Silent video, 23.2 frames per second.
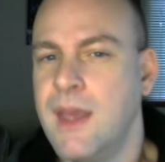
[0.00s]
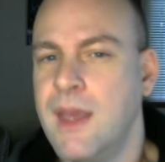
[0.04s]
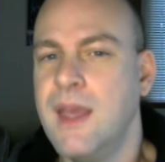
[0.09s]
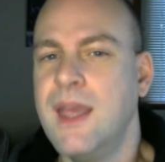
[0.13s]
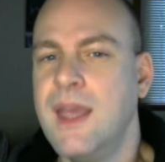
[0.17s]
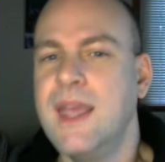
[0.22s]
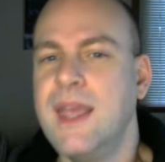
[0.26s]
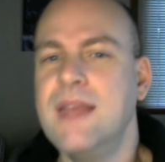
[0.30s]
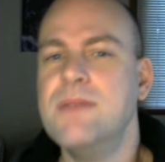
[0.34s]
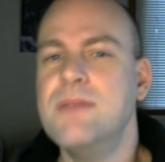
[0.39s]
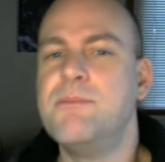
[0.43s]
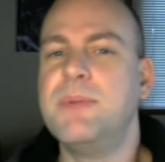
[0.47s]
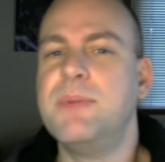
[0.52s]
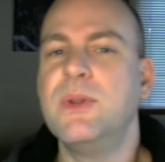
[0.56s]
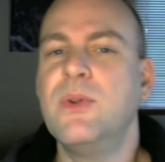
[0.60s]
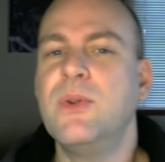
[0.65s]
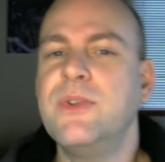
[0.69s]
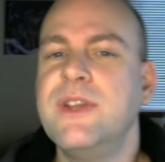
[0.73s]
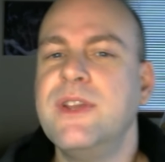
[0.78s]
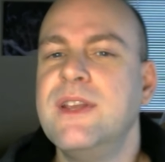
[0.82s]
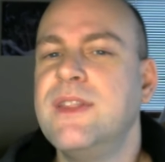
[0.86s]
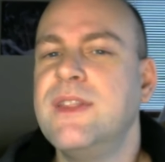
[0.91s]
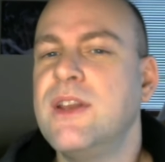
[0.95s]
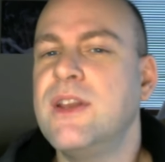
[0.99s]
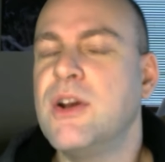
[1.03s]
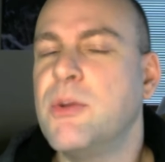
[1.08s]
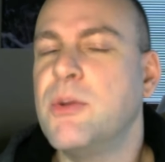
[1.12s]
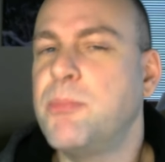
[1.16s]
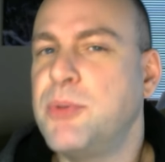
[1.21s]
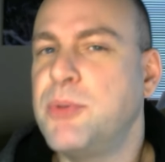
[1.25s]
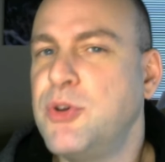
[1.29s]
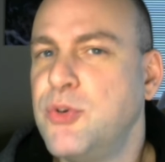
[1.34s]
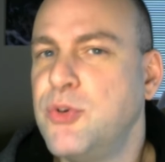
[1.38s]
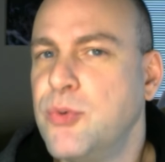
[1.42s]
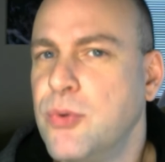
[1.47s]
In building their
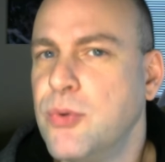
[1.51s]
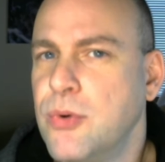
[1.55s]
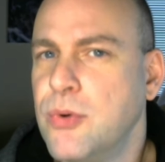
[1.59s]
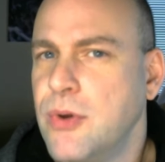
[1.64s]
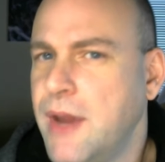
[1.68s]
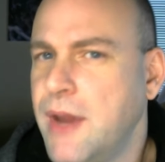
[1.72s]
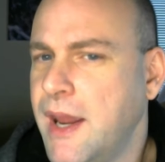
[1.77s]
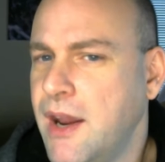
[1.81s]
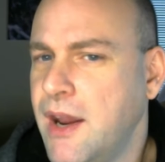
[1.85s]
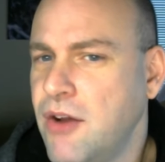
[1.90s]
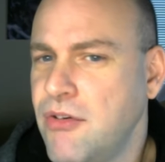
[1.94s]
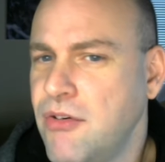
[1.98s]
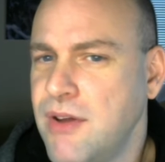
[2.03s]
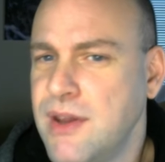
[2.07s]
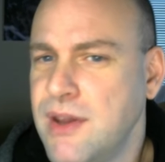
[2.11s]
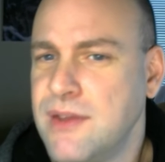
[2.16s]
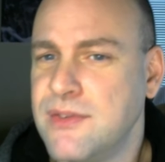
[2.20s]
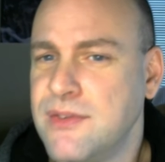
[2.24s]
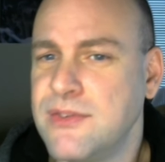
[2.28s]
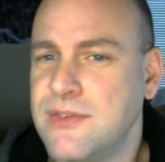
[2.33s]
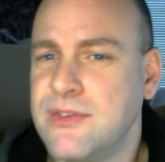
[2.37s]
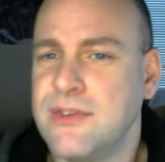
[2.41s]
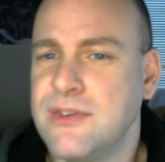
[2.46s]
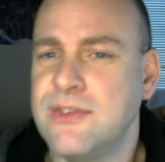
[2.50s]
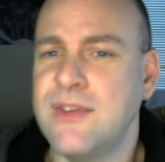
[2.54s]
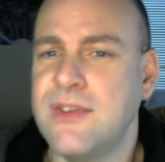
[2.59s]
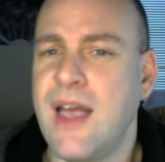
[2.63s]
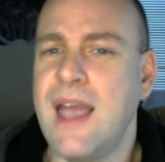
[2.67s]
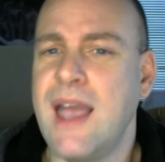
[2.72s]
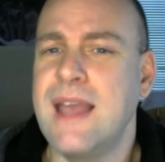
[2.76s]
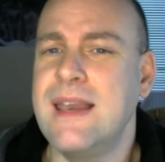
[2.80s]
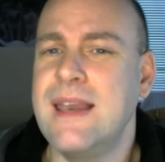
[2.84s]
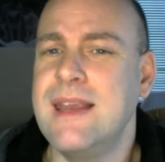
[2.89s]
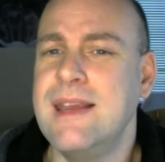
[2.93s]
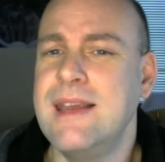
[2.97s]
pure Aryan
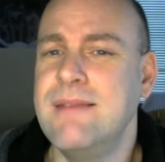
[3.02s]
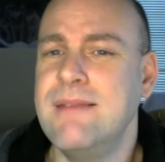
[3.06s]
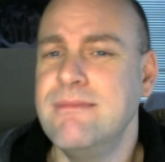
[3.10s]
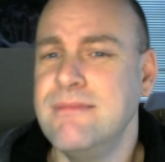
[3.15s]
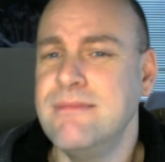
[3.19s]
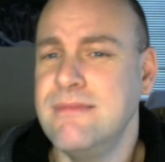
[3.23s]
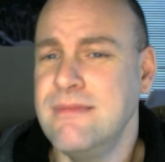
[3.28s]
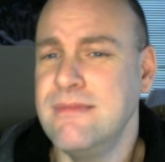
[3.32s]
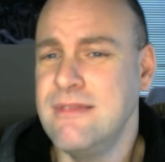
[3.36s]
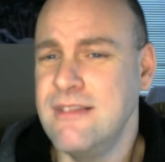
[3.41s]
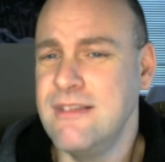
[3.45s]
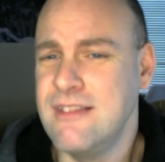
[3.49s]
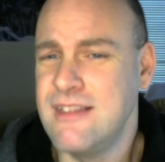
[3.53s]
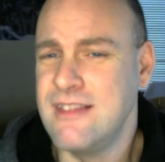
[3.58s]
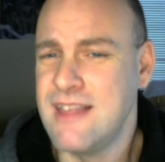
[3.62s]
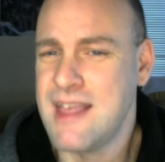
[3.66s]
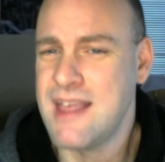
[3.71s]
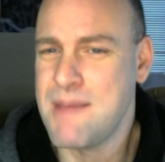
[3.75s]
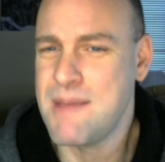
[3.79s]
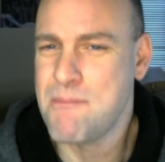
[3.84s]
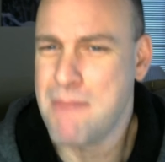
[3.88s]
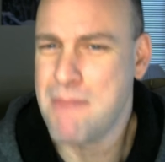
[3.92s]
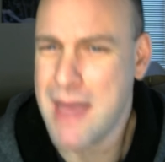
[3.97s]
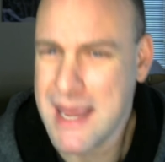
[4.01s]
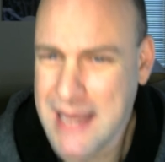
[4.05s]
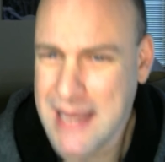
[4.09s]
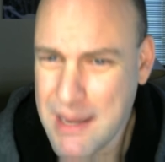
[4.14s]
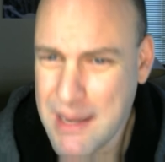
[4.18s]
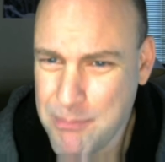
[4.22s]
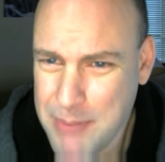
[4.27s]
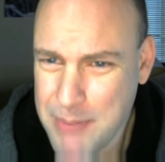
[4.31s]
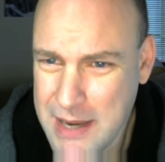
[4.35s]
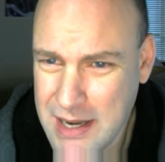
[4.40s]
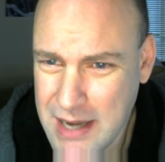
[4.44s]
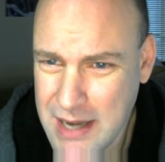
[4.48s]
society, they might get
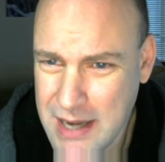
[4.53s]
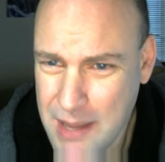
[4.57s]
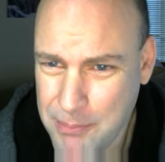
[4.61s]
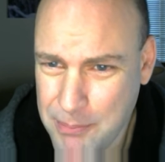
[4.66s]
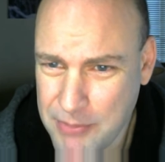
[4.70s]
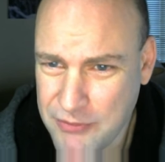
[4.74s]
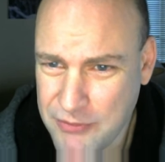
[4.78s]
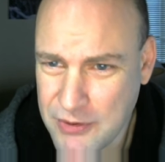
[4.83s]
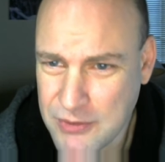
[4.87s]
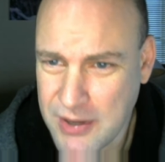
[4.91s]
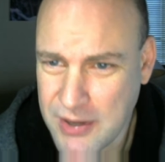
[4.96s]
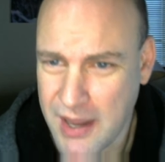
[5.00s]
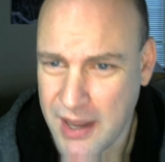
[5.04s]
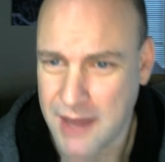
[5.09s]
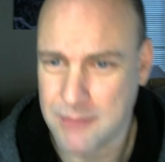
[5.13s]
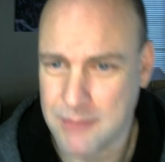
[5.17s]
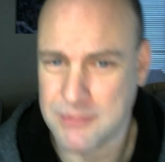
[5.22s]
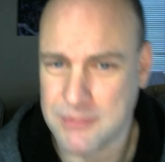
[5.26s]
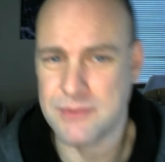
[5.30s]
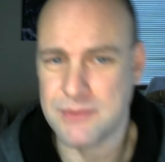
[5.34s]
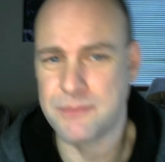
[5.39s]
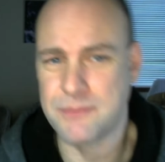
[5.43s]
beaten up a few times.